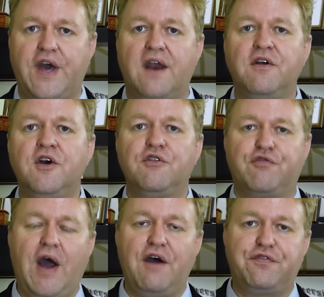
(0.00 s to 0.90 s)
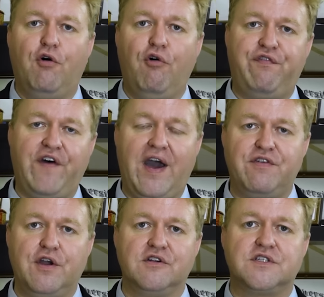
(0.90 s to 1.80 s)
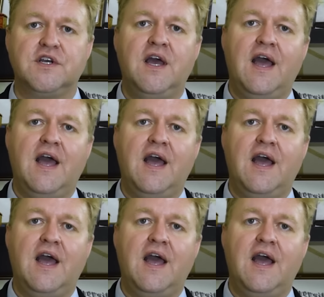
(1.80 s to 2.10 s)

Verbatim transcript: that throughout the whole five years.